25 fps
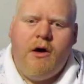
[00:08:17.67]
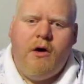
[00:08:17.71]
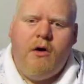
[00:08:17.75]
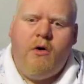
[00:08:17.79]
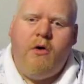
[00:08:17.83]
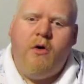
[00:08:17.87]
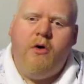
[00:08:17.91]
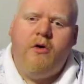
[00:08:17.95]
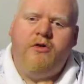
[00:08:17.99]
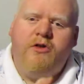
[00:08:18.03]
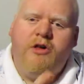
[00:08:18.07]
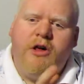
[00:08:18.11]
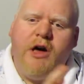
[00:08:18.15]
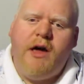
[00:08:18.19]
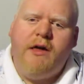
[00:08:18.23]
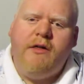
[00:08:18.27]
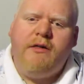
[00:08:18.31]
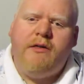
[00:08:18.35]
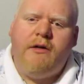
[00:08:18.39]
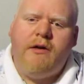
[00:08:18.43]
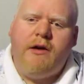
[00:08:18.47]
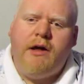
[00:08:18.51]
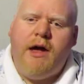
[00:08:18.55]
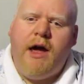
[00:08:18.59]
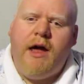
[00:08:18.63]
or
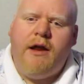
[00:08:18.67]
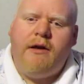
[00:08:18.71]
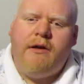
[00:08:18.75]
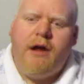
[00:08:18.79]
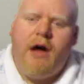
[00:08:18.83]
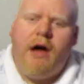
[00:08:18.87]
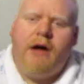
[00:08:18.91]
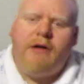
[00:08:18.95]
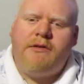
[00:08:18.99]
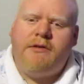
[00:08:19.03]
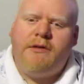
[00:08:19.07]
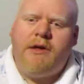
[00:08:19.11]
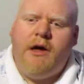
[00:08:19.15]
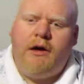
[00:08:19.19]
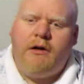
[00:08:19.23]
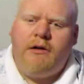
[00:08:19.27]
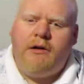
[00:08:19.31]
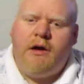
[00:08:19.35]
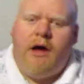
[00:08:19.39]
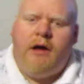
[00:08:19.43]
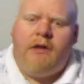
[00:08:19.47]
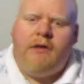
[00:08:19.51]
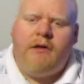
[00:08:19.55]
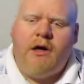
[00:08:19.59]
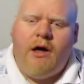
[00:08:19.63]

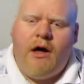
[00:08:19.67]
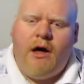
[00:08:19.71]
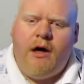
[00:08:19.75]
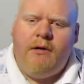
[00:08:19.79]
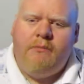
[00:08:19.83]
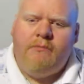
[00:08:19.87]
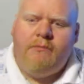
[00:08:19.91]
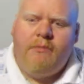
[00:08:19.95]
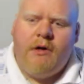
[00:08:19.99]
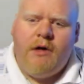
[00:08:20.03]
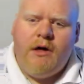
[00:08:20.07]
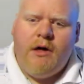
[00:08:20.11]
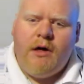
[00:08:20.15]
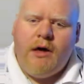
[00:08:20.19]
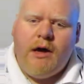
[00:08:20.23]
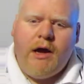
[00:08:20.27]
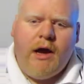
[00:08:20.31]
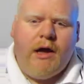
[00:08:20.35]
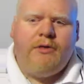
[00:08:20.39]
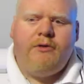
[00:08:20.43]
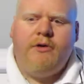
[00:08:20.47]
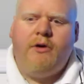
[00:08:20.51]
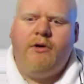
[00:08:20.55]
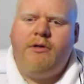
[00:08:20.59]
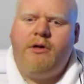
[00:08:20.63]
jason@noxtech.com.
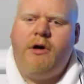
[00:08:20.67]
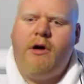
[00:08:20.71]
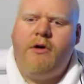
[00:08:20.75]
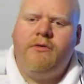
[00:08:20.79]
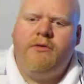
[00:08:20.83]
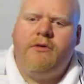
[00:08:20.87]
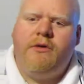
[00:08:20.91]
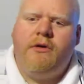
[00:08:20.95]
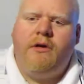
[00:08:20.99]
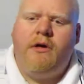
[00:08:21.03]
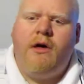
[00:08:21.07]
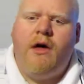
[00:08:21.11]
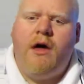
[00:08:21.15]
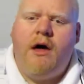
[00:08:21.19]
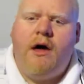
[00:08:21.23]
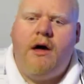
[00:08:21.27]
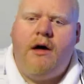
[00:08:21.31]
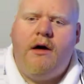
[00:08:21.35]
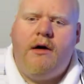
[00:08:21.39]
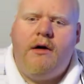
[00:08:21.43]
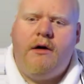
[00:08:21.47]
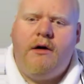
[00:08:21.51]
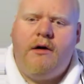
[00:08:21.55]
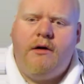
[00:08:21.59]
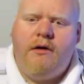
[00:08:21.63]
Either of those
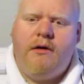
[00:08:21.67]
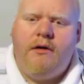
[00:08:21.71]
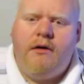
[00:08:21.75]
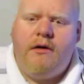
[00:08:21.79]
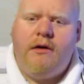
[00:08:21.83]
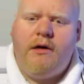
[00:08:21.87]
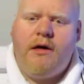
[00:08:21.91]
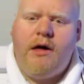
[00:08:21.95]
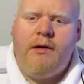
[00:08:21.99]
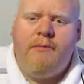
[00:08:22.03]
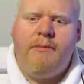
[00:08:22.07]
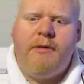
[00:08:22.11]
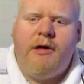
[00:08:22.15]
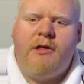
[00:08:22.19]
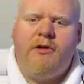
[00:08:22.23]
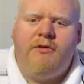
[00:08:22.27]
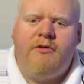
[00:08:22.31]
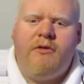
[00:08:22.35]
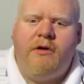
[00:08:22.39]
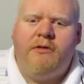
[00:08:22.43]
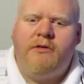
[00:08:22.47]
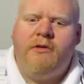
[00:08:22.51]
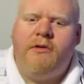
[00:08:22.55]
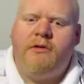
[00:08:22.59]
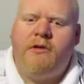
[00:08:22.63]
email
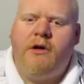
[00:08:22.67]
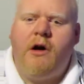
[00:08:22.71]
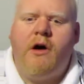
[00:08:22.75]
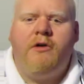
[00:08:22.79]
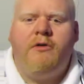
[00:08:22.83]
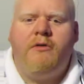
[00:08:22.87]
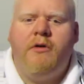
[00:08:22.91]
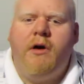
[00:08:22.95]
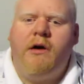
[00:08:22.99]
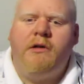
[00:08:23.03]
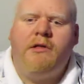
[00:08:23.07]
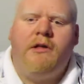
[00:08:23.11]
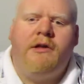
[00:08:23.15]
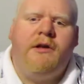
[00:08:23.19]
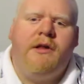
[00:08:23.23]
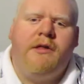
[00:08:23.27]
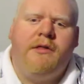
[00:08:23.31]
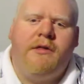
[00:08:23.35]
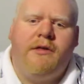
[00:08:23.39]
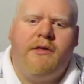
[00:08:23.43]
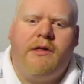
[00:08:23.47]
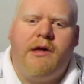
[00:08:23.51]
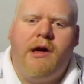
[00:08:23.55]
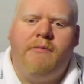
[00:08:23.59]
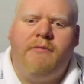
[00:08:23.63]
addresses go directly to
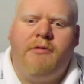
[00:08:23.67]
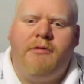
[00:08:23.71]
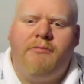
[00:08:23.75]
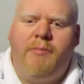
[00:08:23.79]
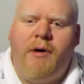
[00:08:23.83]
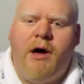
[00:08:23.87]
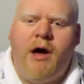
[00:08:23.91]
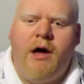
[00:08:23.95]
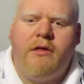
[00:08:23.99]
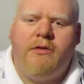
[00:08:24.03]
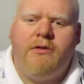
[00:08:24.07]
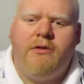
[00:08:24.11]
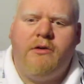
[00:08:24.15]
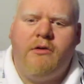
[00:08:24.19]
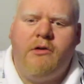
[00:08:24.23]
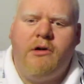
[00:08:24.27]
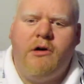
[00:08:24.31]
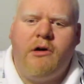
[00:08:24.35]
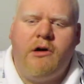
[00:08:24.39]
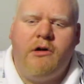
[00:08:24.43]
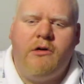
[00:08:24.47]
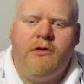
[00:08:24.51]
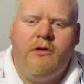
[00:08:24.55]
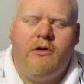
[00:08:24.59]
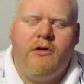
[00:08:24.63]
the same spot, so you
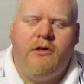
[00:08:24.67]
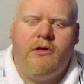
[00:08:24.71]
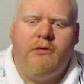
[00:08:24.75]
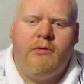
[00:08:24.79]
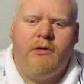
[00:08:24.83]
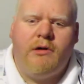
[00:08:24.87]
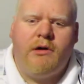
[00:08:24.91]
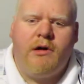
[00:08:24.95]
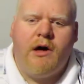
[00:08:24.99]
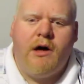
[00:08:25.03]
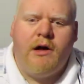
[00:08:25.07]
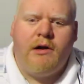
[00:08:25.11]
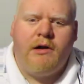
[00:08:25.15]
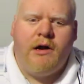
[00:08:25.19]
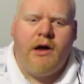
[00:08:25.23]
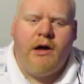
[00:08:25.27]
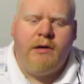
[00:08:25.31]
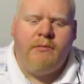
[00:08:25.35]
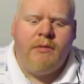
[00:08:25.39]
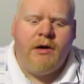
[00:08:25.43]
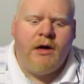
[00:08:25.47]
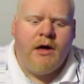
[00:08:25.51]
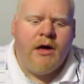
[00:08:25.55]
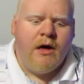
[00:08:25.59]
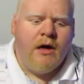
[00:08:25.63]
can use them and contact
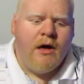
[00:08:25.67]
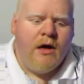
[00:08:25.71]
me.